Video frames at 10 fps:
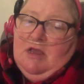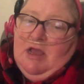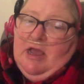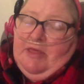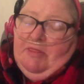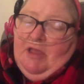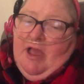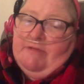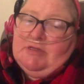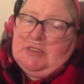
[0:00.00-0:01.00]
I think
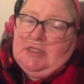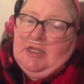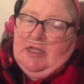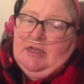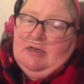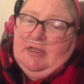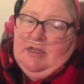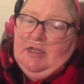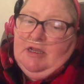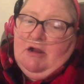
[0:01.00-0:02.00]
I was in
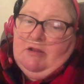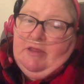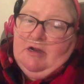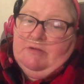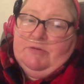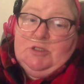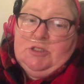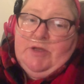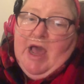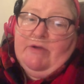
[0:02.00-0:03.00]
the ER there for
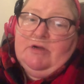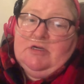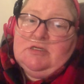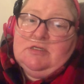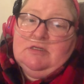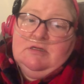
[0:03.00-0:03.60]
2 hours,